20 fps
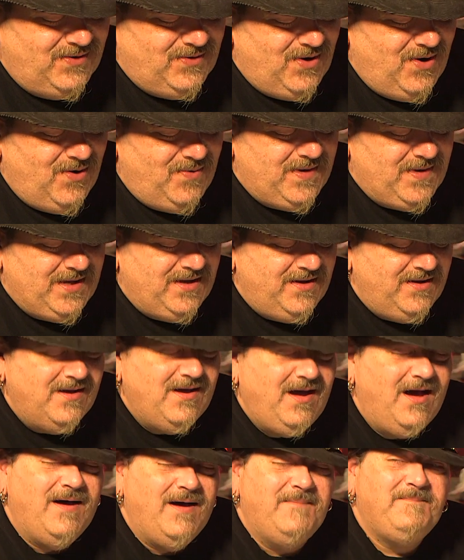know me,
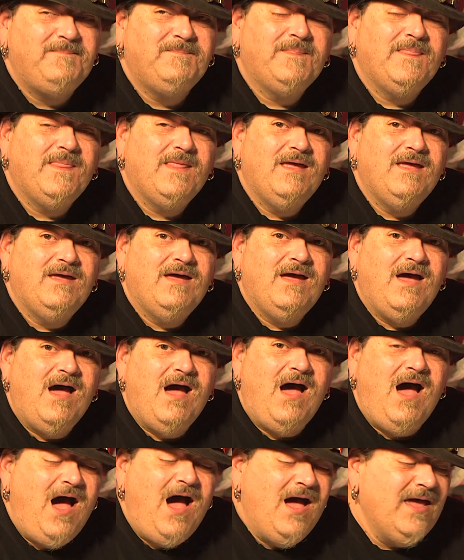
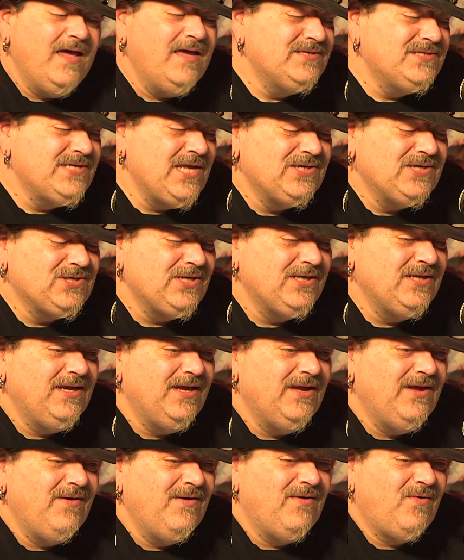I
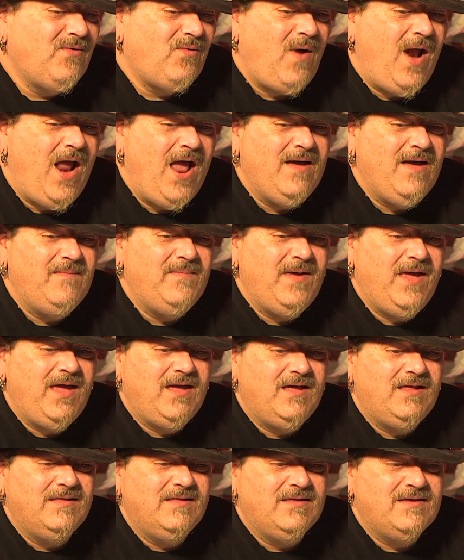essentially grab
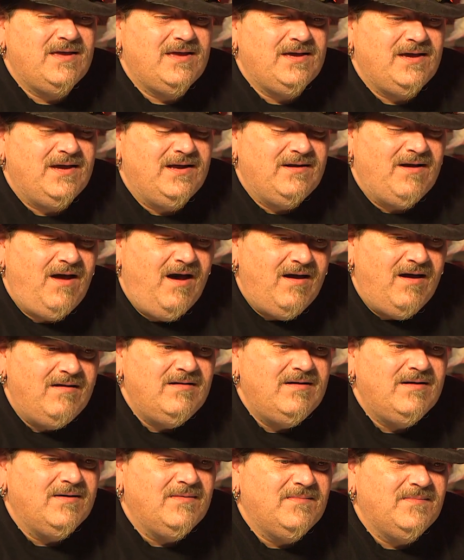an
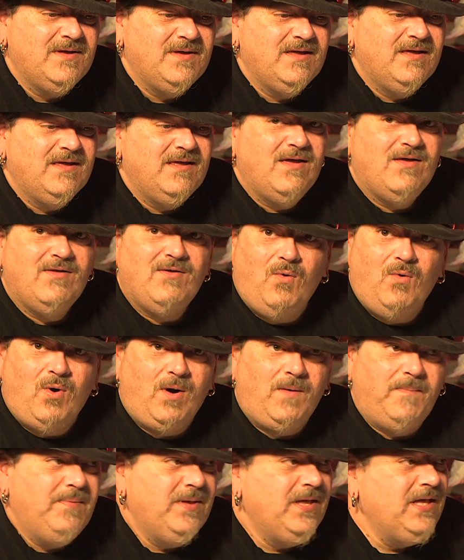item
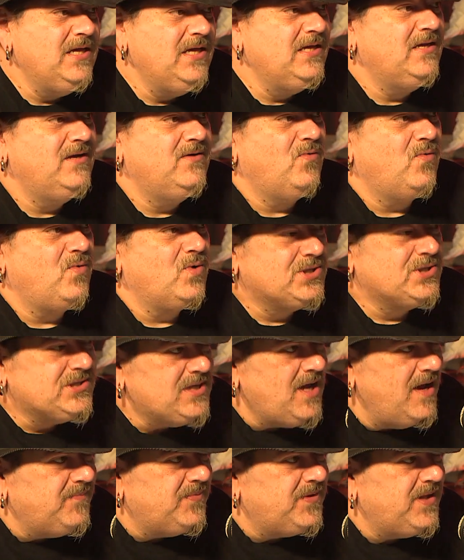or a pin or
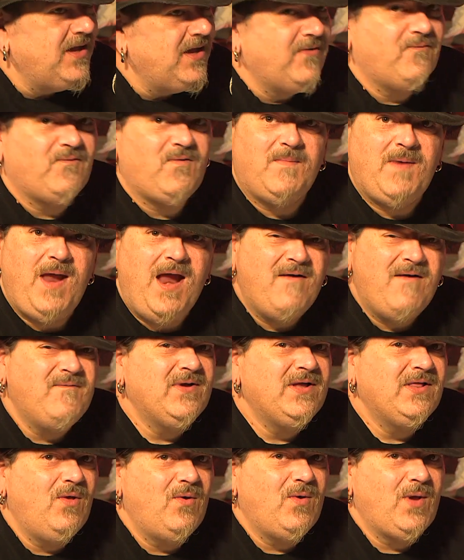something from
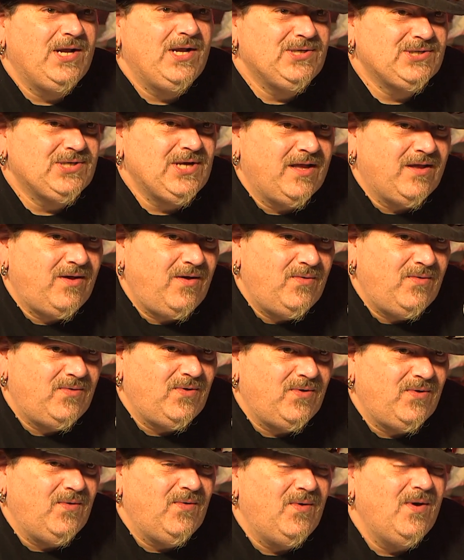every location I go
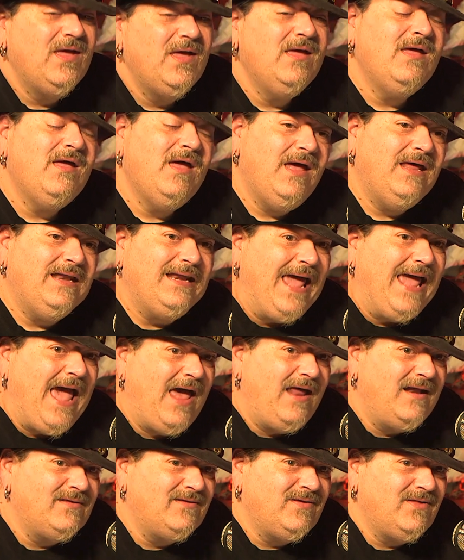to, and I
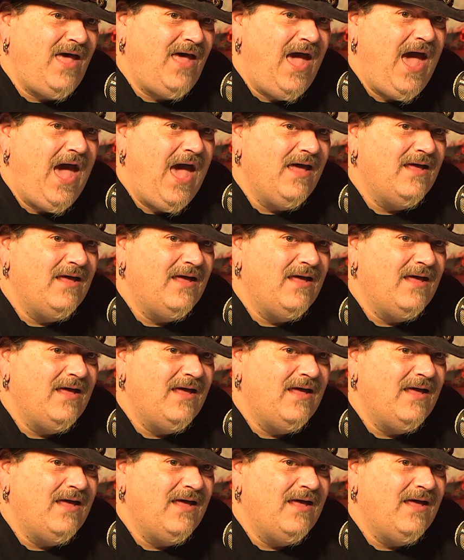add it to the hat.